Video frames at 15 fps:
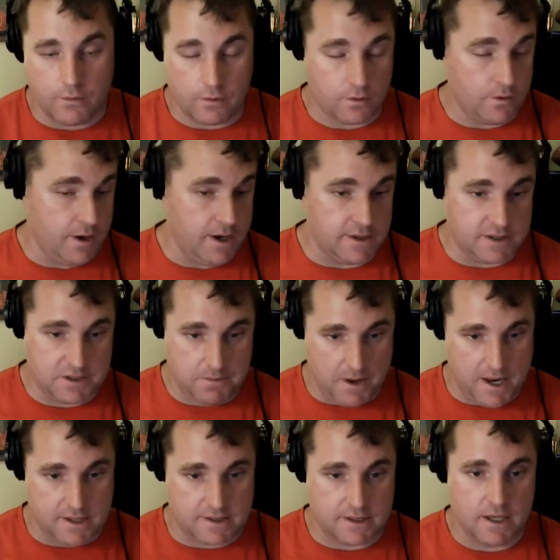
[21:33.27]
create
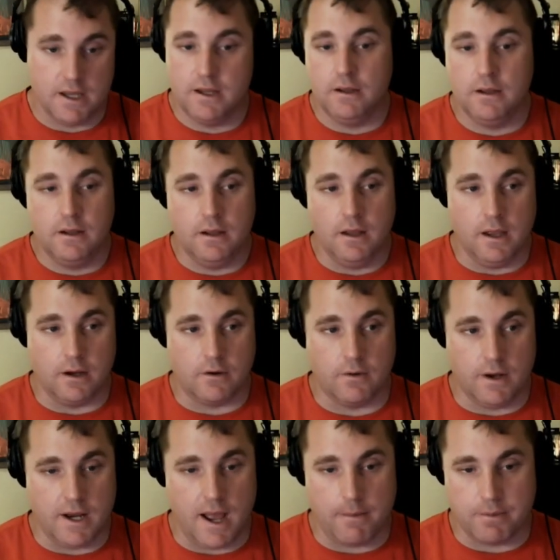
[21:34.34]
space and
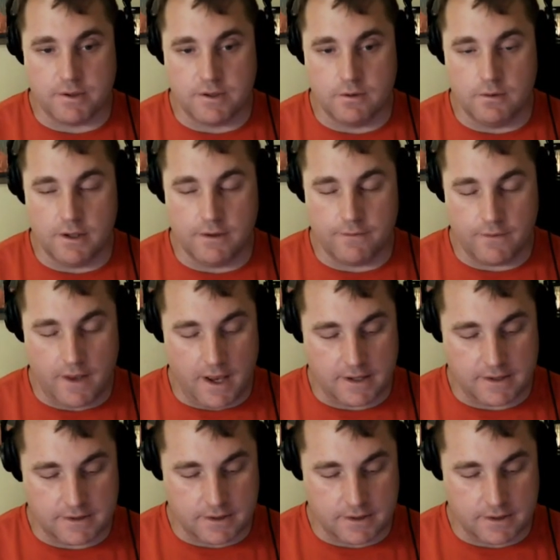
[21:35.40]
create opportunity for that.